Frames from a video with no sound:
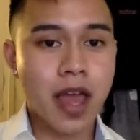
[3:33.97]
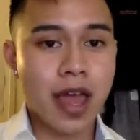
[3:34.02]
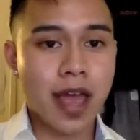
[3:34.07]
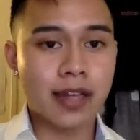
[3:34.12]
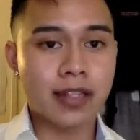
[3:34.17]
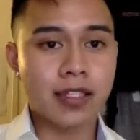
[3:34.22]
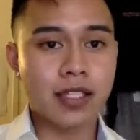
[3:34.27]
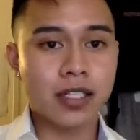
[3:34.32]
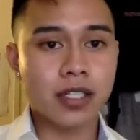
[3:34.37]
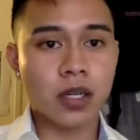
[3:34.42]

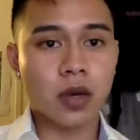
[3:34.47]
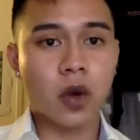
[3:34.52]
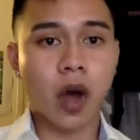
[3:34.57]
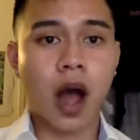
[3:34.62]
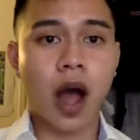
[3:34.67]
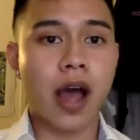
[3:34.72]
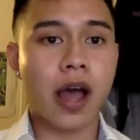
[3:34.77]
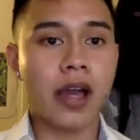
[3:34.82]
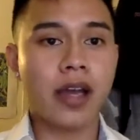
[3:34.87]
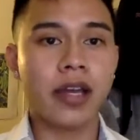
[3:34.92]
And so
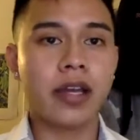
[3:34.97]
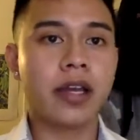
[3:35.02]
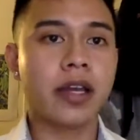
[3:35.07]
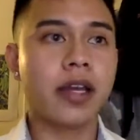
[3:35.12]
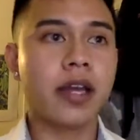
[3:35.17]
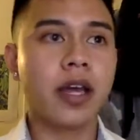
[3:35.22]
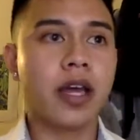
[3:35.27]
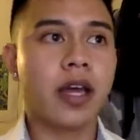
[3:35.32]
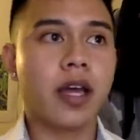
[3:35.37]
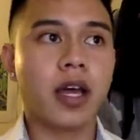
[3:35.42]

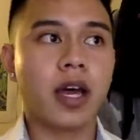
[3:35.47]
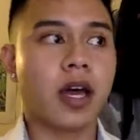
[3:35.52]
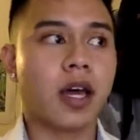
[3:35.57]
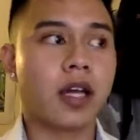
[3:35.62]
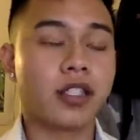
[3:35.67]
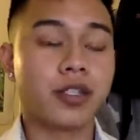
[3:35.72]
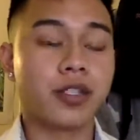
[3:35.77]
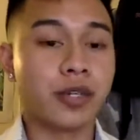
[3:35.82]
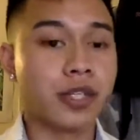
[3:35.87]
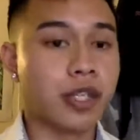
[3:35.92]

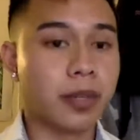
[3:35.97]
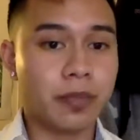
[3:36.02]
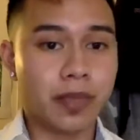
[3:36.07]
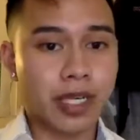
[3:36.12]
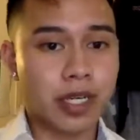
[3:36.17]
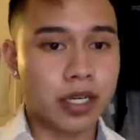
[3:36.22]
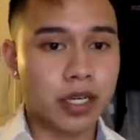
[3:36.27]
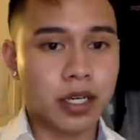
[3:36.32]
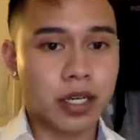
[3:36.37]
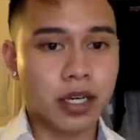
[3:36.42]
during the
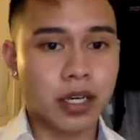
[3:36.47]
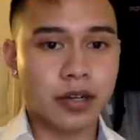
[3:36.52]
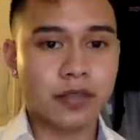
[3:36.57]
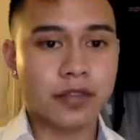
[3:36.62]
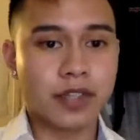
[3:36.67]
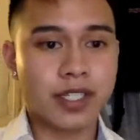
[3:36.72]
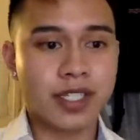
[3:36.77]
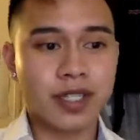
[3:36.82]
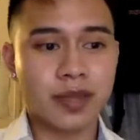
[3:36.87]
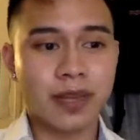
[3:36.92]
beginning of
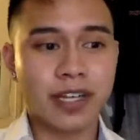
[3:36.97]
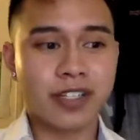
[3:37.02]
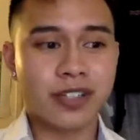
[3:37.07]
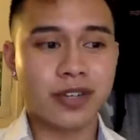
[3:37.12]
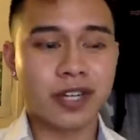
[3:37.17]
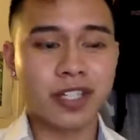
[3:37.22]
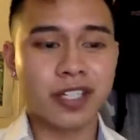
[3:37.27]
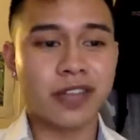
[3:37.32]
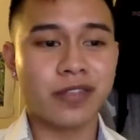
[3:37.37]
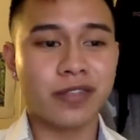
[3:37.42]
the
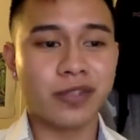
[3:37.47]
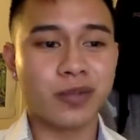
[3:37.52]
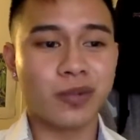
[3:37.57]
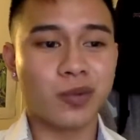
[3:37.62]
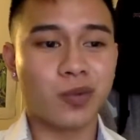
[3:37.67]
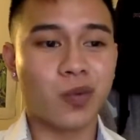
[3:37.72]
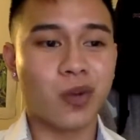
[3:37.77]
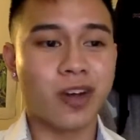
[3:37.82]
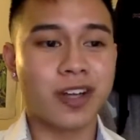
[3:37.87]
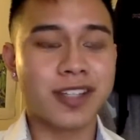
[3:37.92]
semester, I definitely
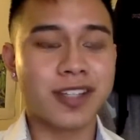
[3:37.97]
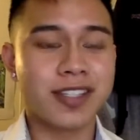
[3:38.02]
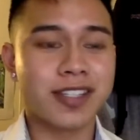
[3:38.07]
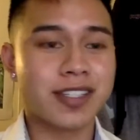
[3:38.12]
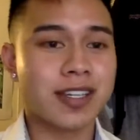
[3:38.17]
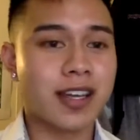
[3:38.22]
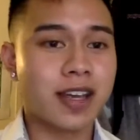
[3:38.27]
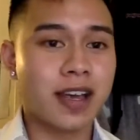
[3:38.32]
would want